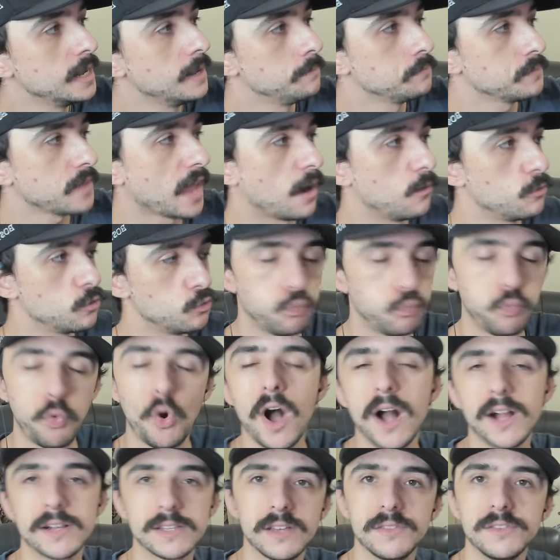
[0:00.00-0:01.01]
I would
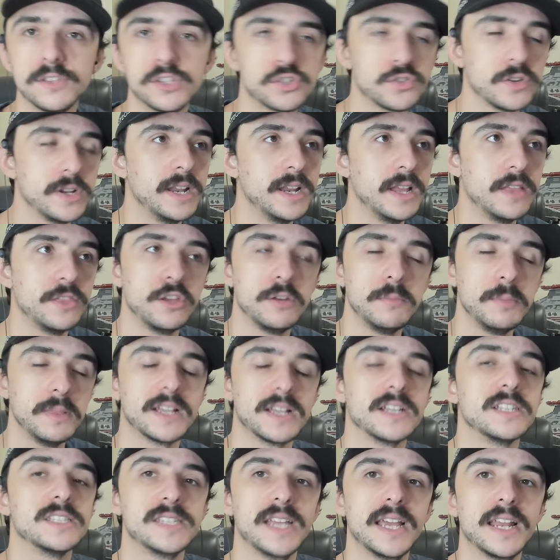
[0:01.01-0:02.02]
walk down the street and there'd be like a
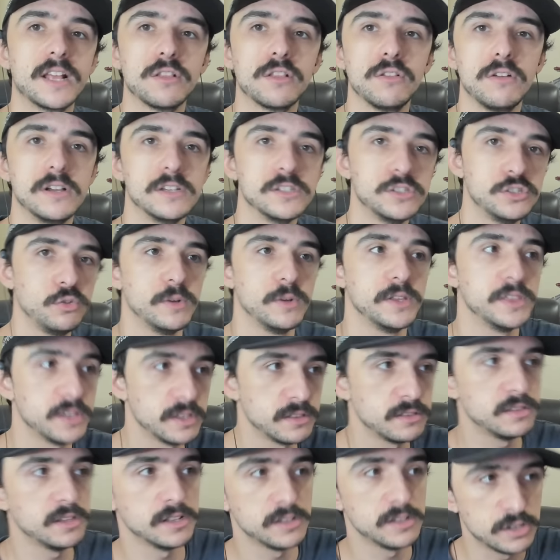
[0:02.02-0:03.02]
Santa Claus doing the,
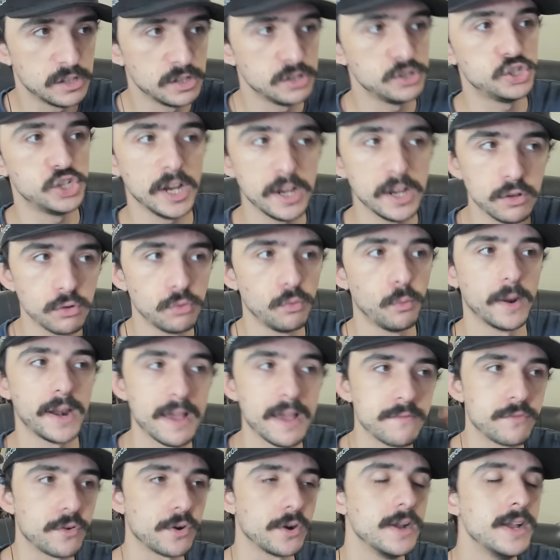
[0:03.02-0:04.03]
the, the jingle,
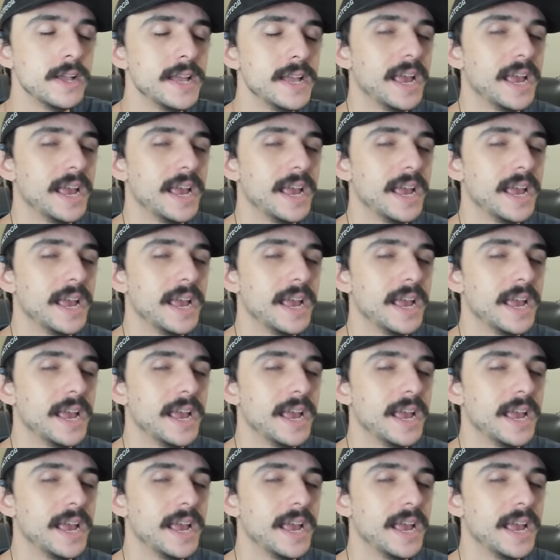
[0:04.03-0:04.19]
whatever.